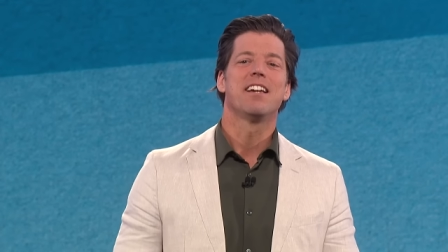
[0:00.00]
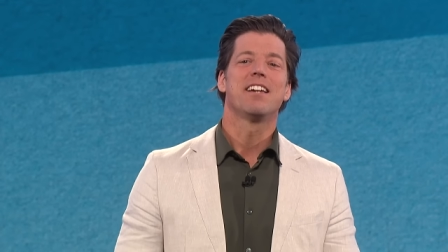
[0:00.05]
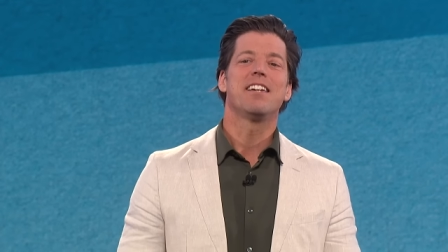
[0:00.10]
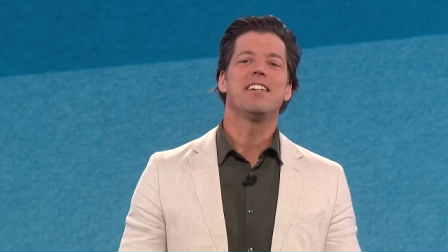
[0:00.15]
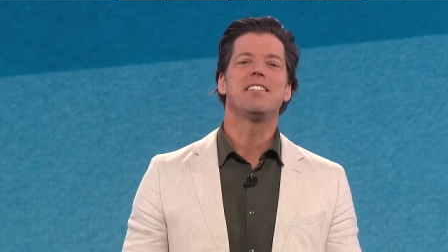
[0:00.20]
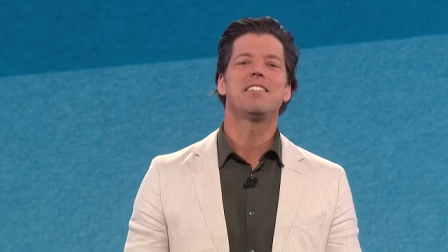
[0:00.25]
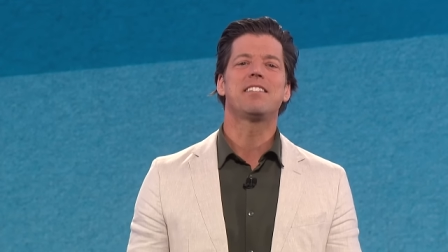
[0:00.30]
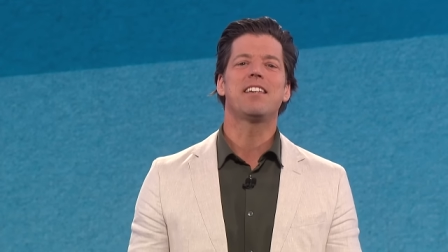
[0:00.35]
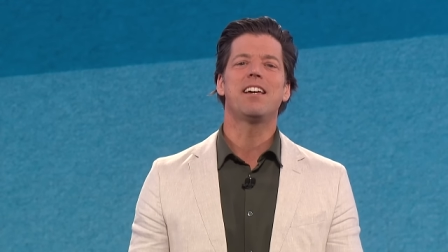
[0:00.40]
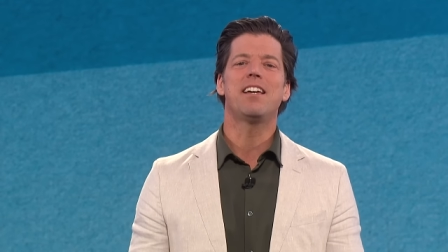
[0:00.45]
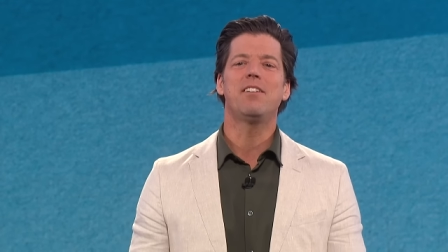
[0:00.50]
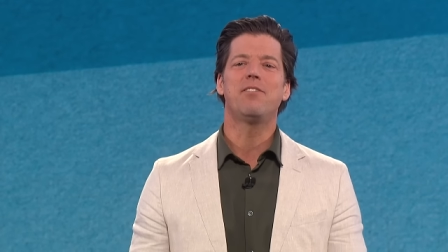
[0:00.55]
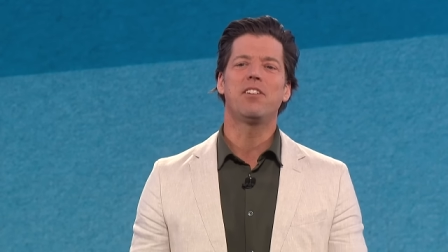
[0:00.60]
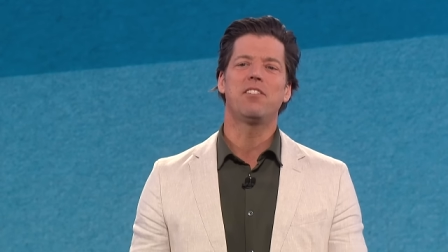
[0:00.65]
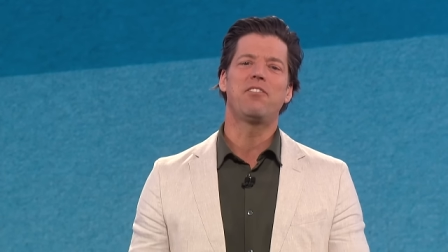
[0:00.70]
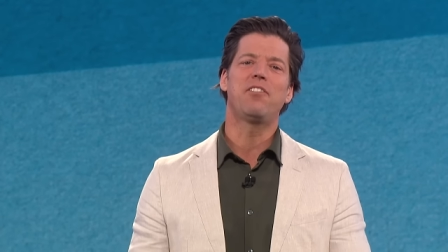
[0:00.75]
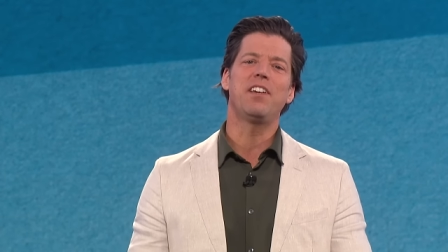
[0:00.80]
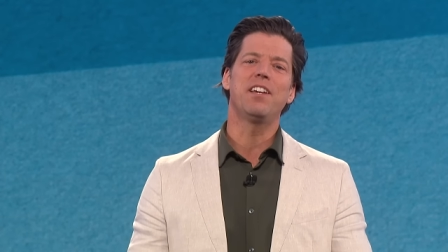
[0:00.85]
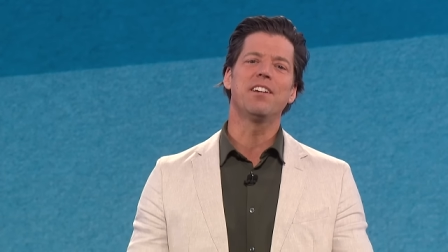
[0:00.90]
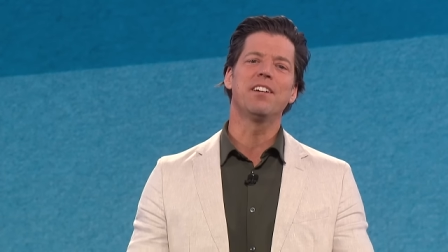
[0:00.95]
He said, "If
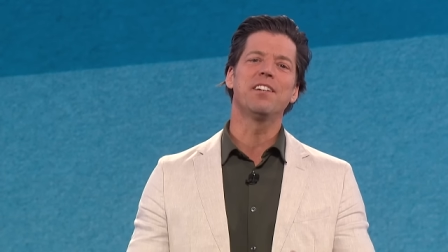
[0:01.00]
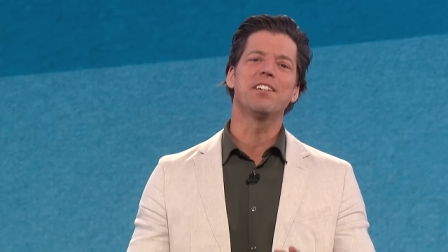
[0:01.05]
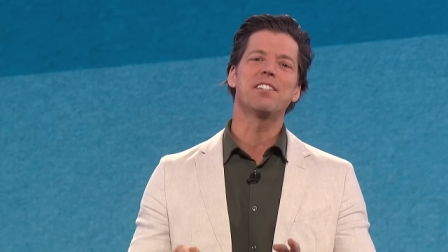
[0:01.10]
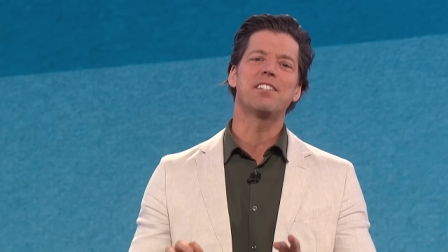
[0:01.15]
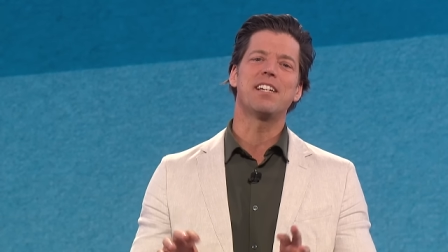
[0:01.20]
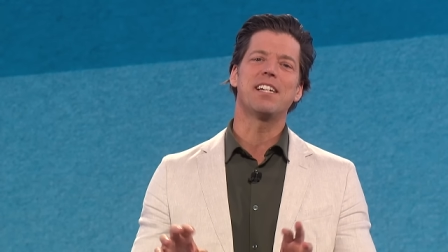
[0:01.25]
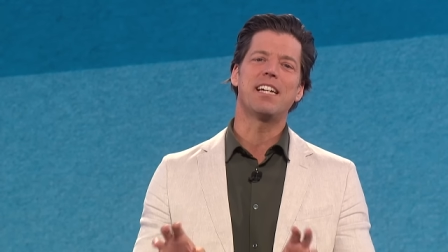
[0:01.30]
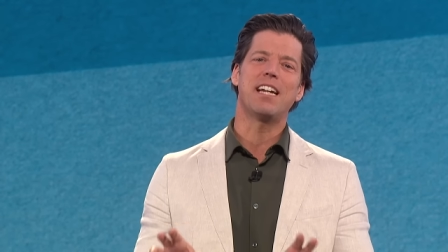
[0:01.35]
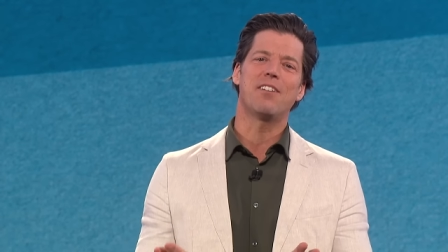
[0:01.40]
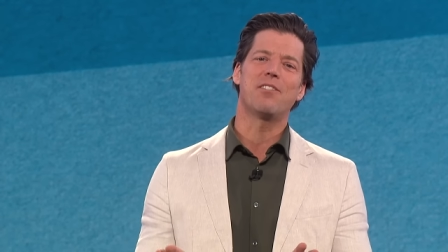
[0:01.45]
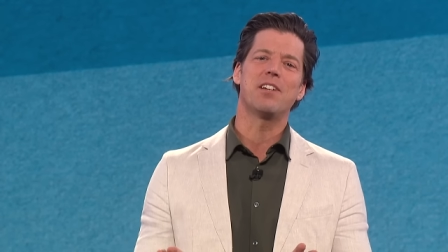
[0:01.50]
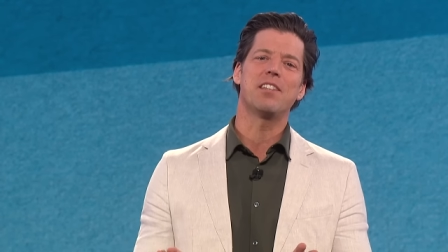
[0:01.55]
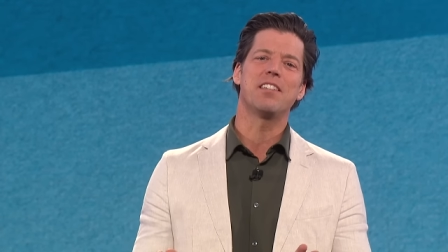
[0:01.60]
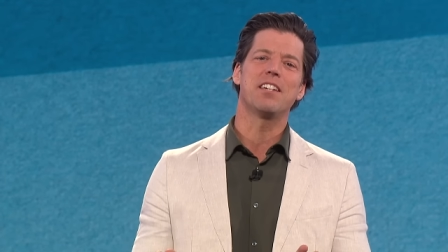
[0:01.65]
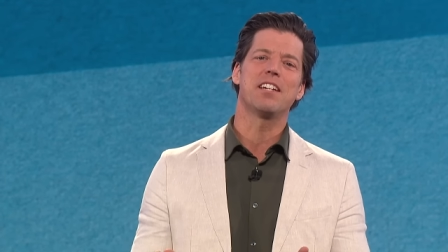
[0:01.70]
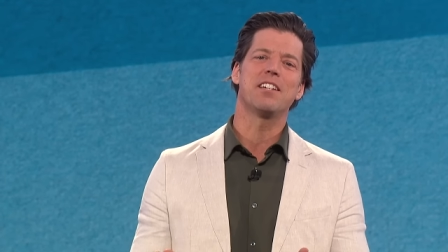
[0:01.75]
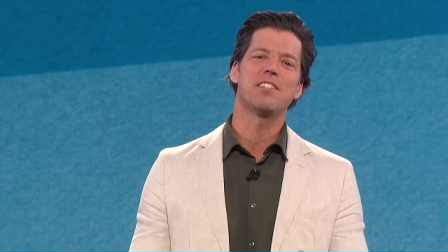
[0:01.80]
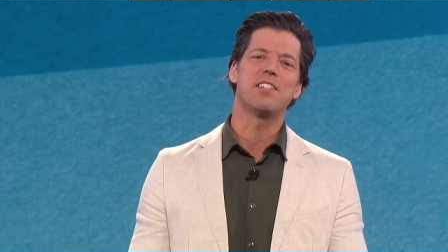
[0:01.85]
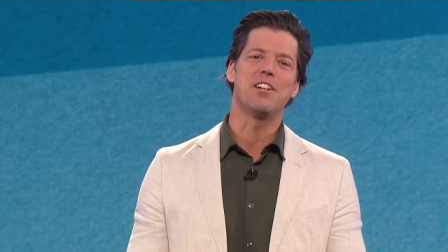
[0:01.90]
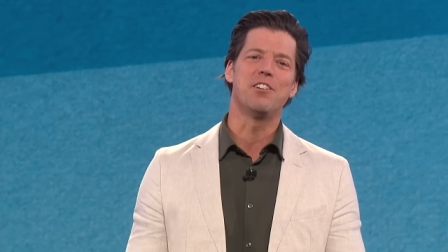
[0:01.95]
it feels like
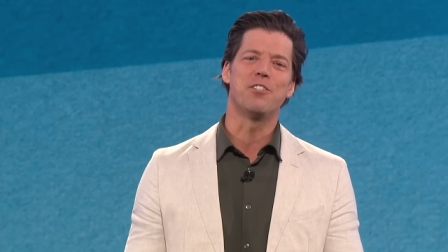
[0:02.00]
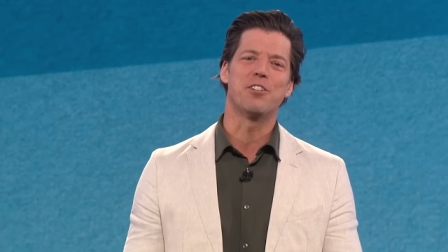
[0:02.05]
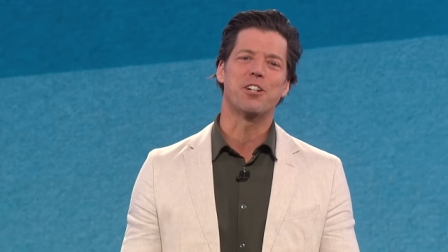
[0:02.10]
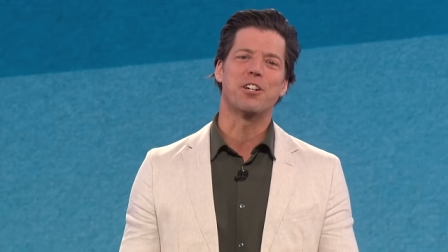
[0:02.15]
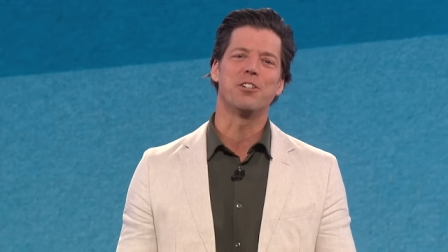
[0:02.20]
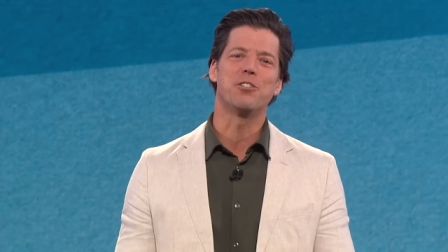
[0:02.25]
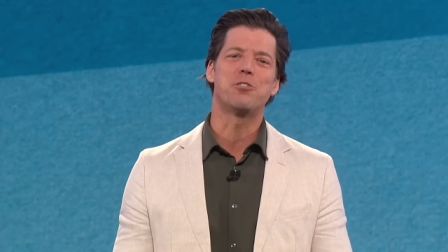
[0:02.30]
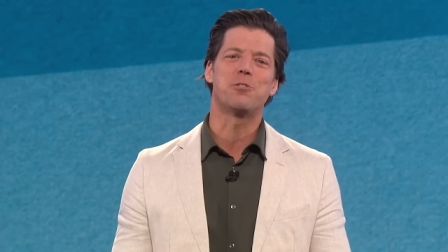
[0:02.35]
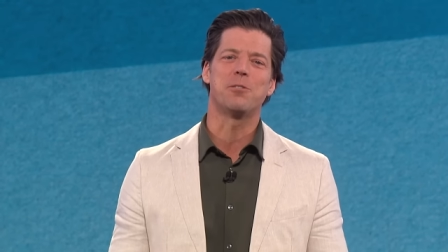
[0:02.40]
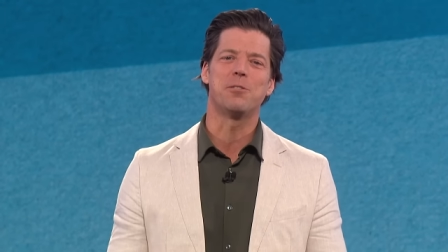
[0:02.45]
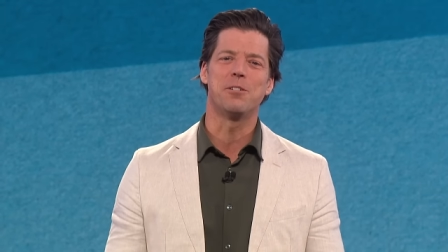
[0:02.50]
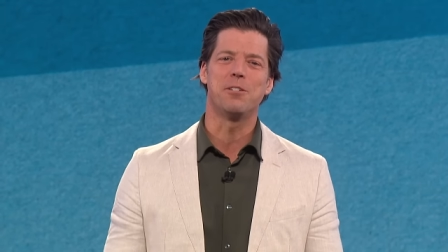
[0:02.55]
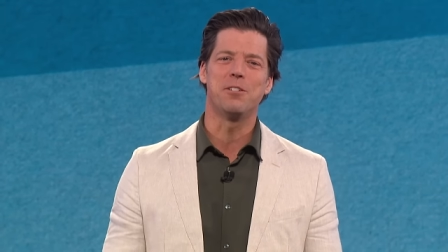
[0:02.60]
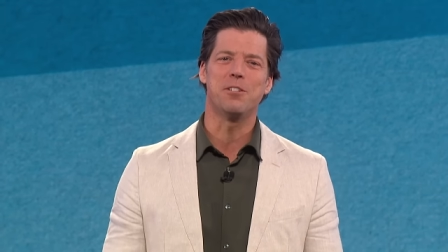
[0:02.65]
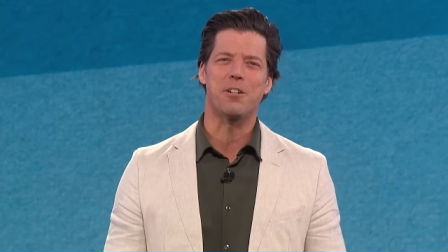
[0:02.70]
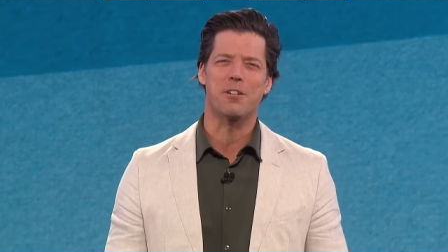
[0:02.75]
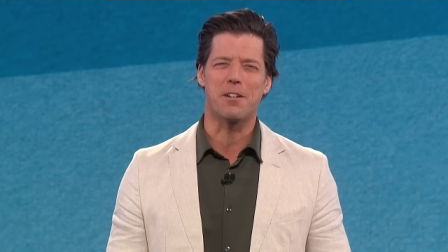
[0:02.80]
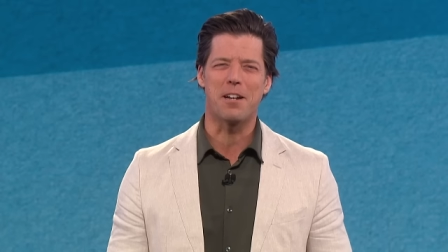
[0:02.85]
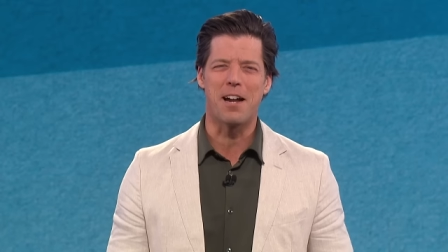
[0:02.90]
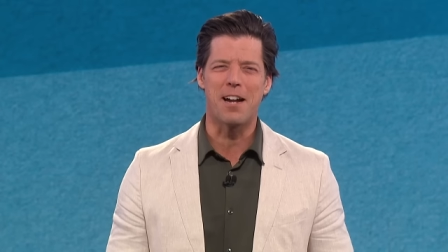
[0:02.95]
everything is under
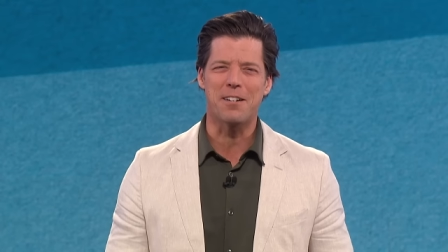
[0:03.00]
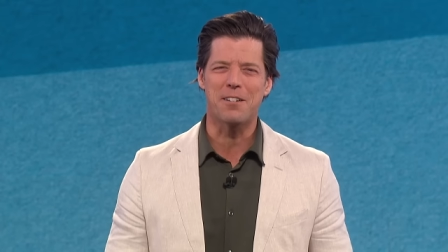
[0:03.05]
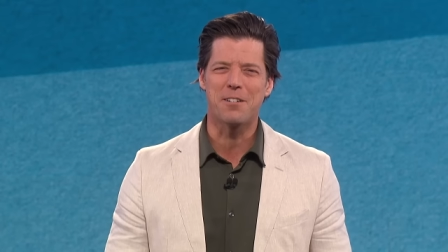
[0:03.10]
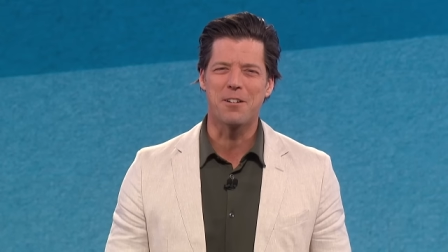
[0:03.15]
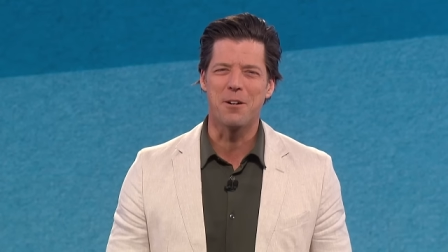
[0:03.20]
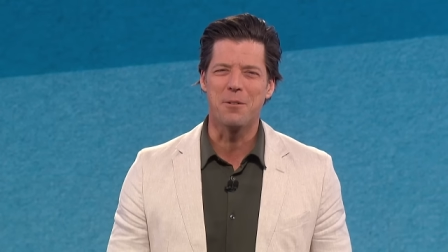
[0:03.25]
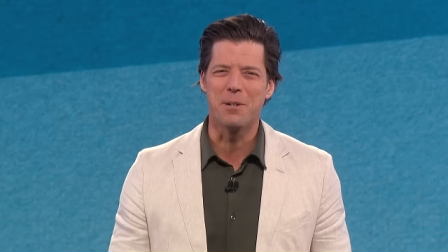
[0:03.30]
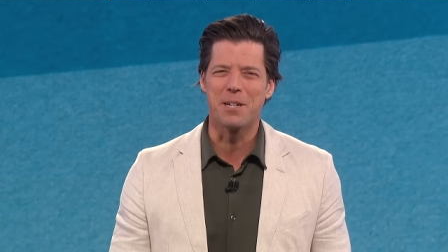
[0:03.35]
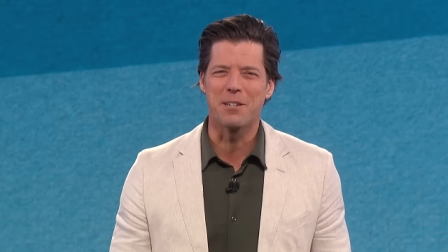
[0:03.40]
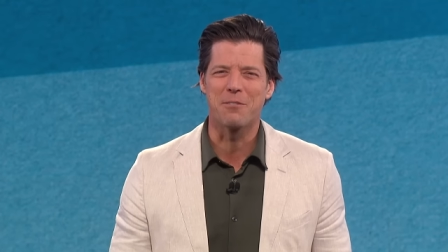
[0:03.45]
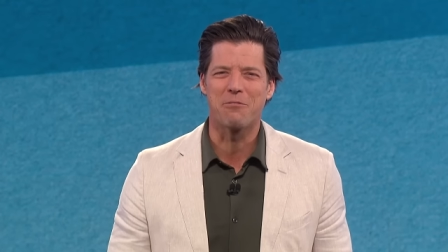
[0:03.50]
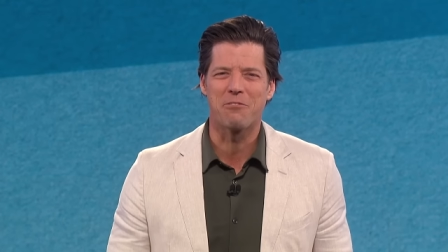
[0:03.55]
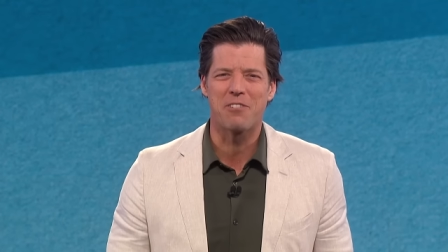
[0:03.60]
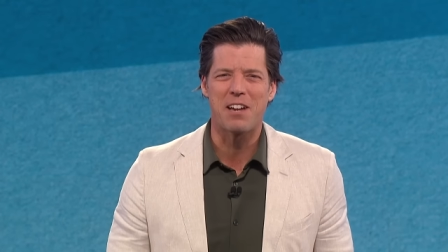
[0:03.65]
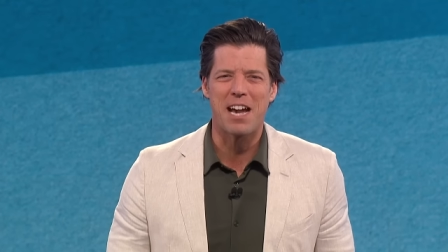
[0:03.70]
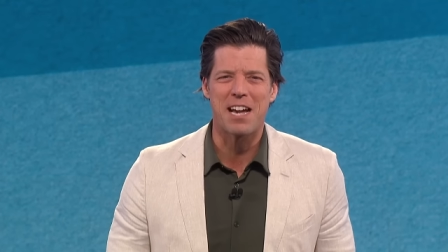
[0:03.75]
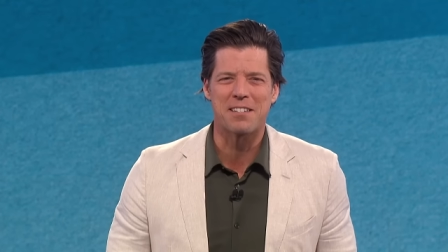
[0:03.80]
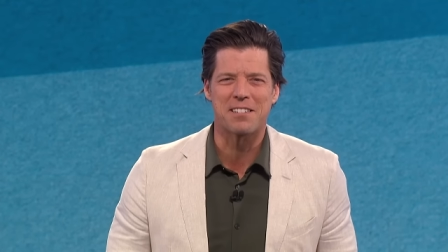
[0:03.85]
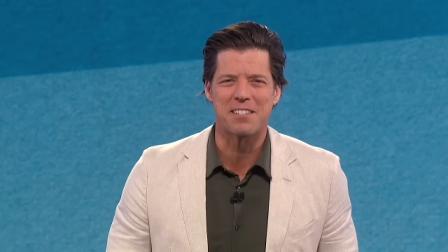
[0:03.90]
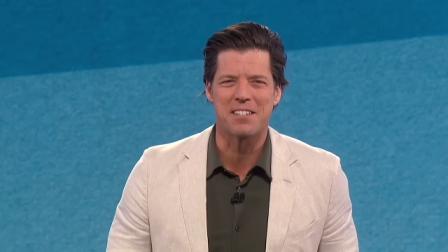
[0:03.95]
control, you're not going
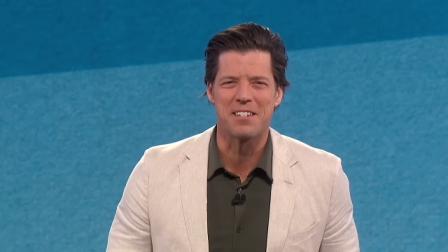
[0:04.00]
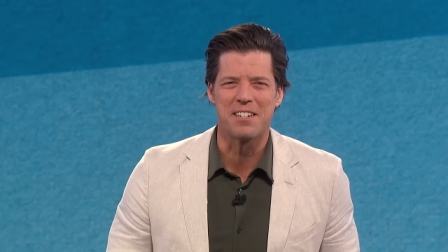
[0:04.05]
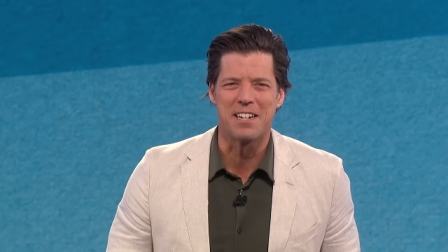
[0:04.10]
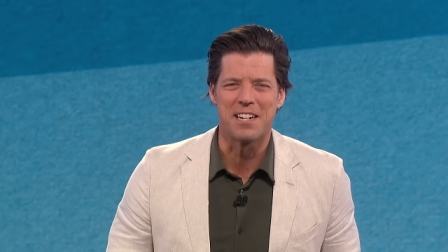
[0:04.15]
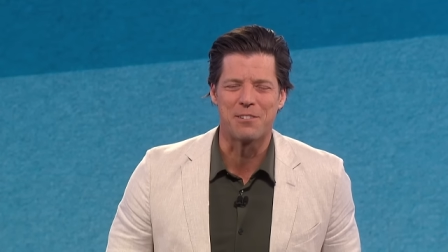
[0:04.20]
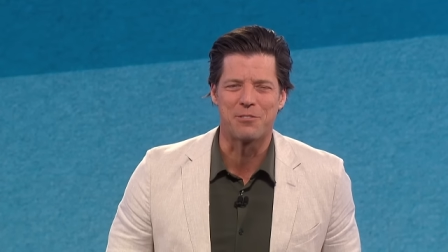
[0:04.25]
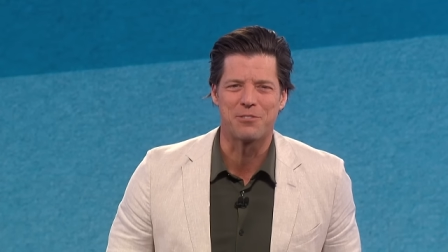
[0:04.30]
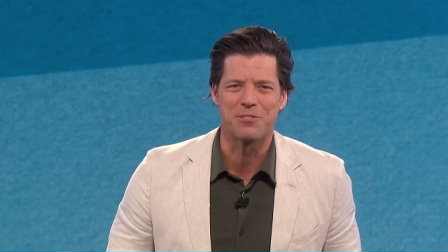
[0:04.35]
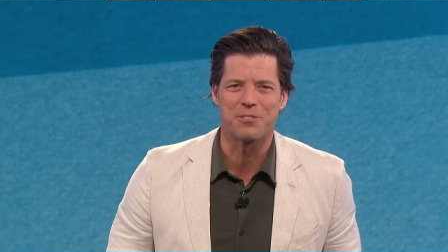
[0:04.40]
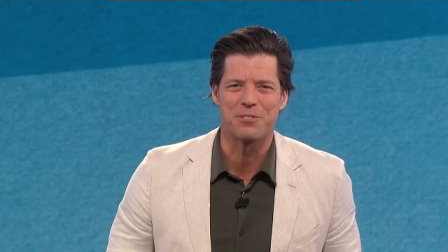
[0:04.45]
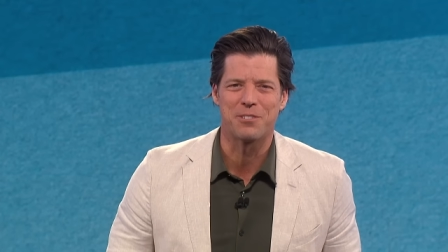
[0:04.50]
fast enough."